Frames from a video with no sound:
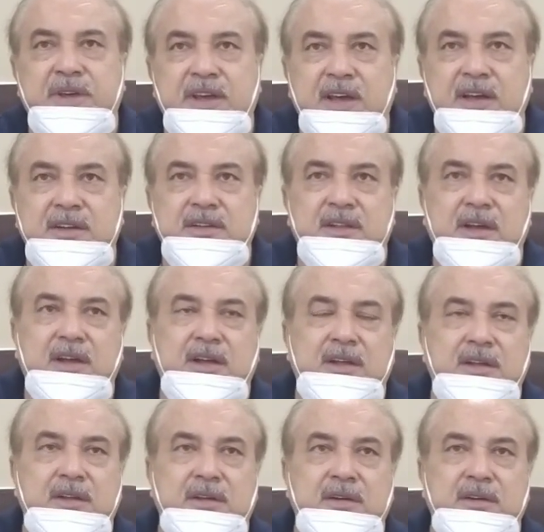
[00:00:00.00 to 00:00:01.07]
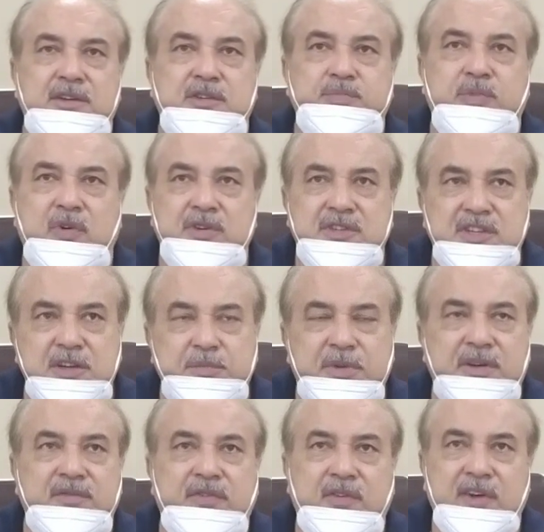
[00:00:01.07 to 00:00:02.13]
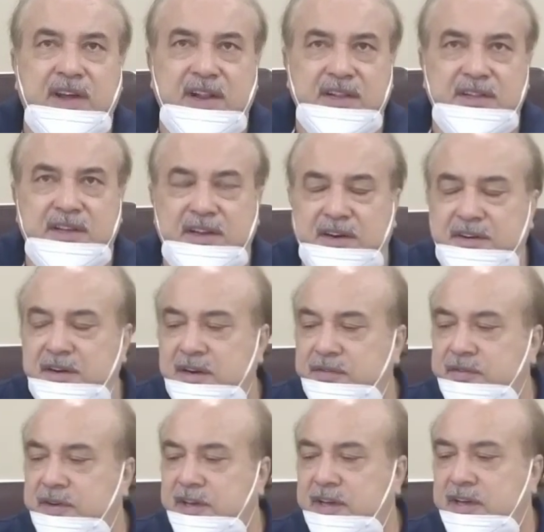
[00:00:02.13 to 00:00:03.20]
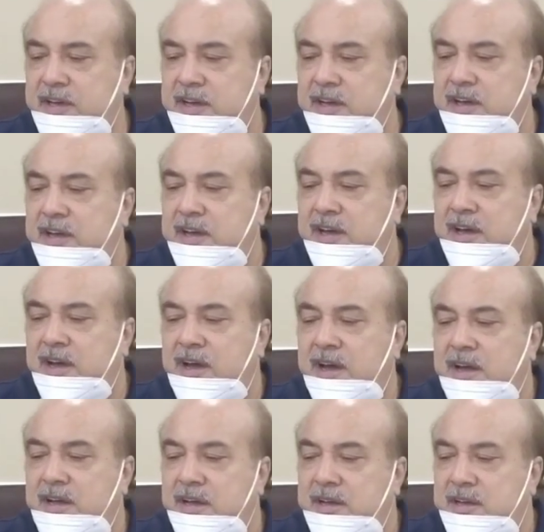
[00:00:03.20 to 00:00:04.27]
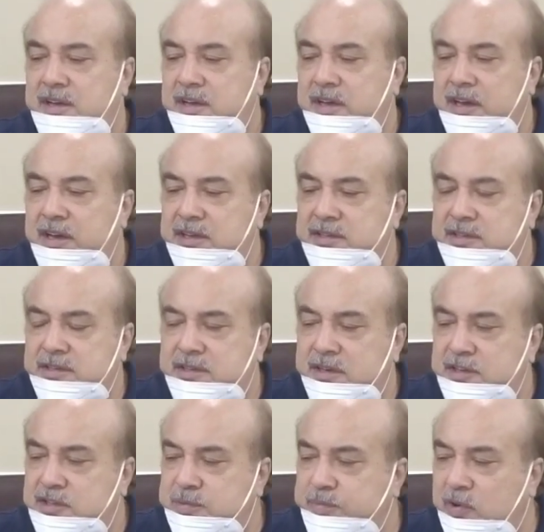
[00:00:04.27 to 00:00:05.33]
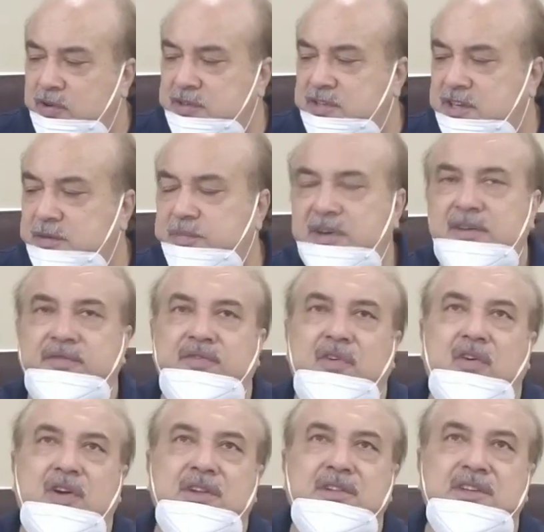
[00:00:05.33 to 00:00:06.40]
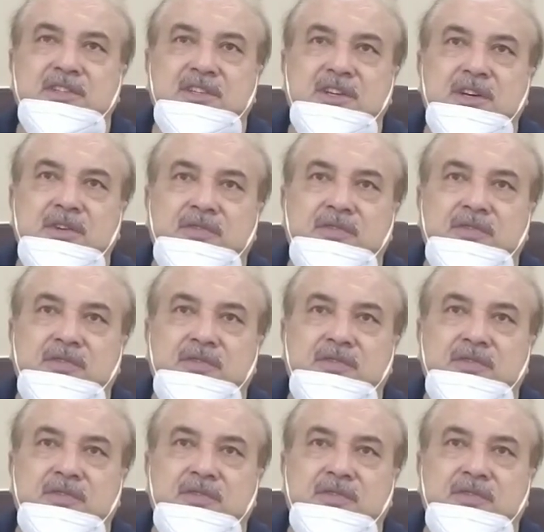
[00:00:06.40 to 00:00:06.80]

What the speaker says: being the responsible for healthcare delivery, is responsible for this